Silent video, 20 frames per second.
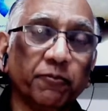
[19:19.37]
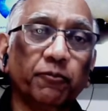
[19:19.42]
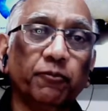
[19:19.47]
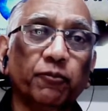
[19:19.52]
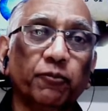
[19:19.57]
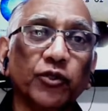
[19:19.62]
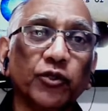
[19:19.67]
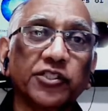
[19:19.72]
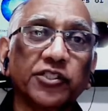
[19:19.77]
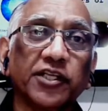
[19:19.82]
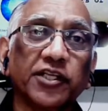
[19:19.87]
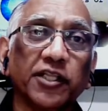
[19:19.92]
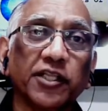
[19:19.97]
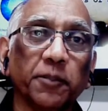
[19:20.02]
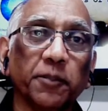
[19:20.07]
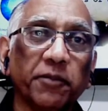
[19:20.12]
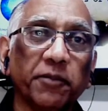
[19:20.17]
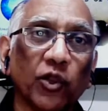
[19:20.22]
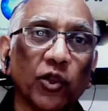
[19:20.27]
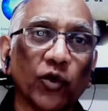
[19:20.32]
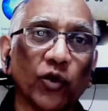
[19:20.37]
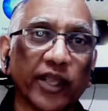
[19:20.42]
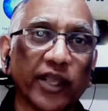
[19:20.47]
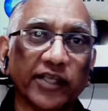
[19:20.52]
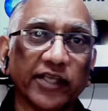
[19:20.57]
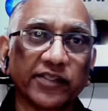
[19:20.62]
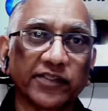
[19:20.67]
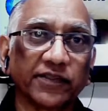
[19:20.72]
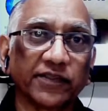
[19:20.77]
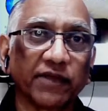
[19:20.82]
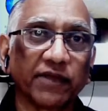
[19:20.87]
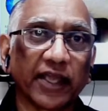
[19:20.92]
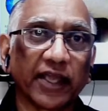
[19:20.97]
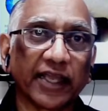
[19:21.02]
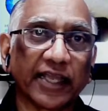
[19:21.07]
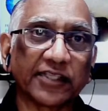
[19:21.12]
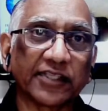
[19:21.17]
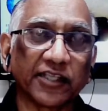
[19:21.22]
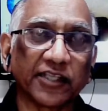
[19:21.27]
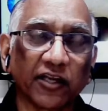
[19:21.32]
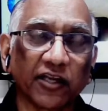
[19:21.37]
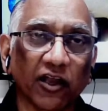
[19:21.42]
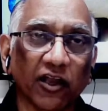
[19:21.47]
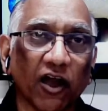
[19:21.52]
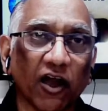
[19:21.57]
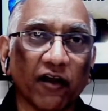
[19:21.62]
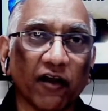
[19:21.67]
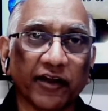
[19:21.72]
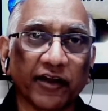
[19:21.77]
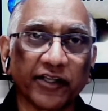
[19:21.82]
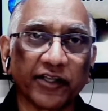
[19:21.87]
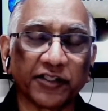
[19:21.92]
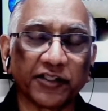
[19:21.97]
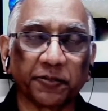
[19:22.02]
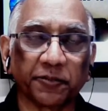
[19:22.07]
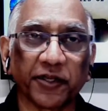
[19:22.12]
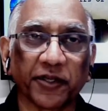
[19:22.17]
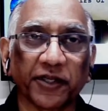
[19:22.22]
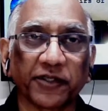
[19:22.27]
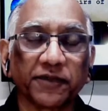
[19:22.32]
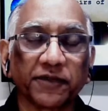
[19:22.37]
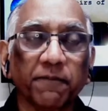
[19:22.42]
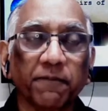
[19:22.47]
puts it in the pillowcase, and gets in her car and disappears.